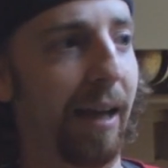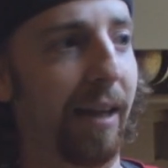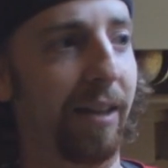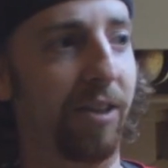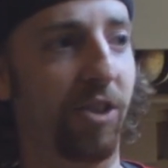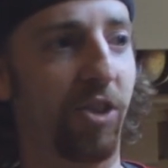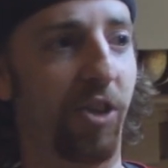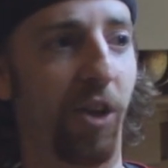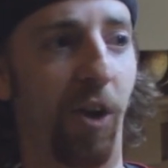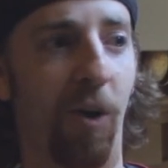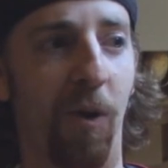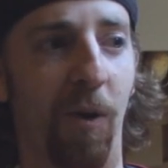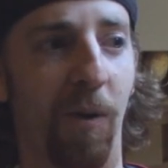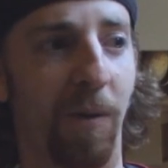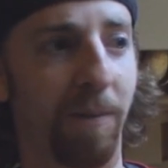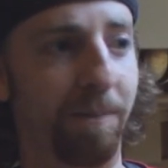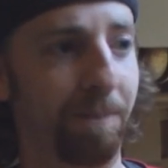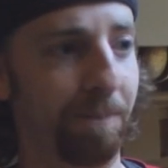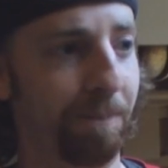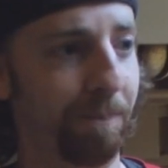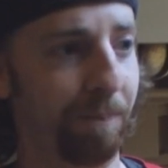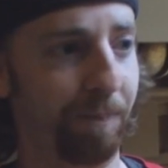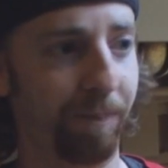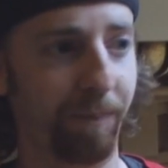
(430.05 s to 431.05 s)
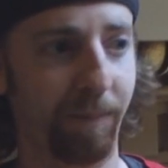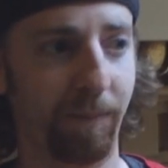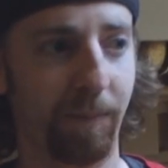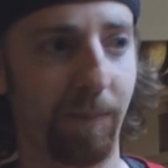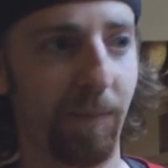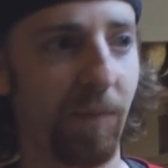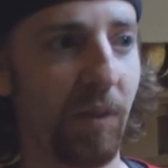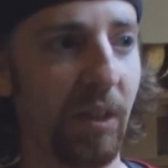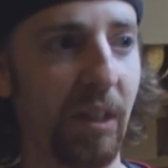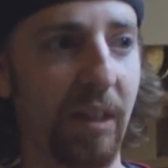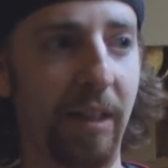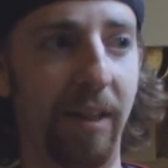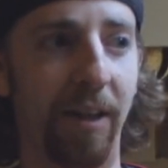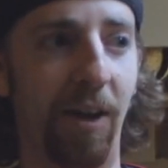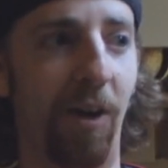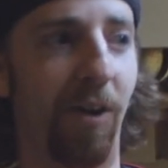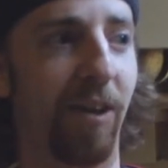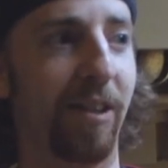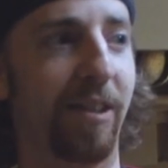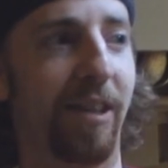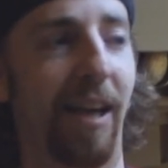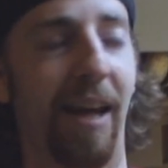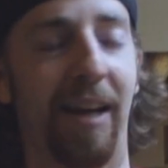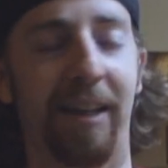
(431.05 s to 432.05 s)
And so, you
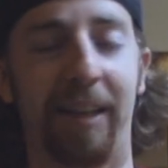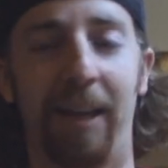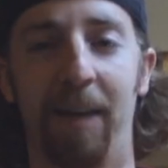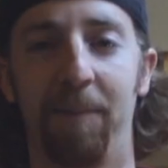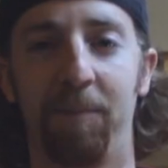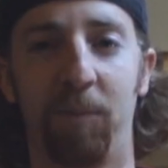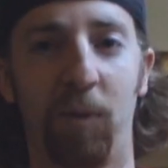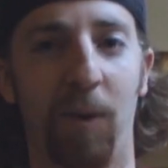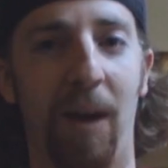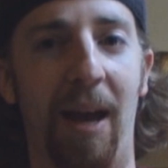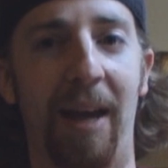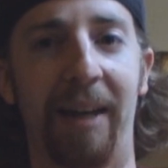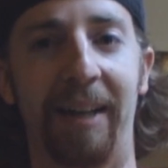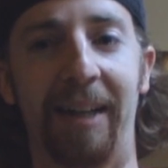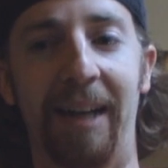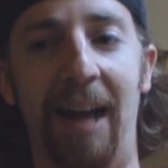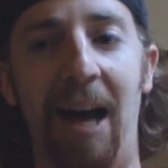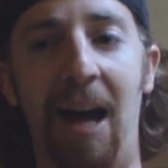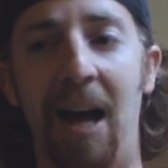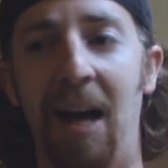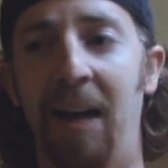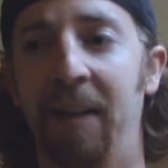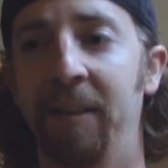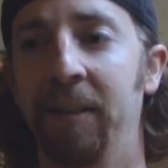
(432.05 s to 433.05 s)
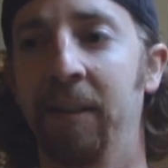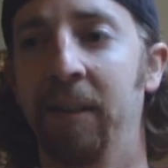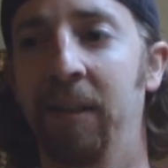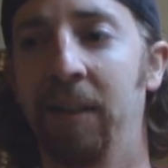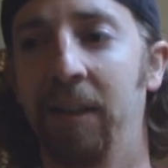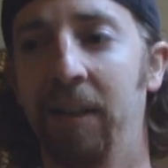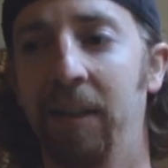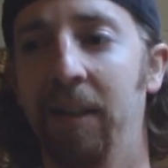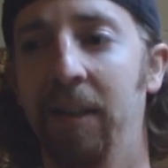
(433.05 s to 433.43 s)
know, as that kept dragging on,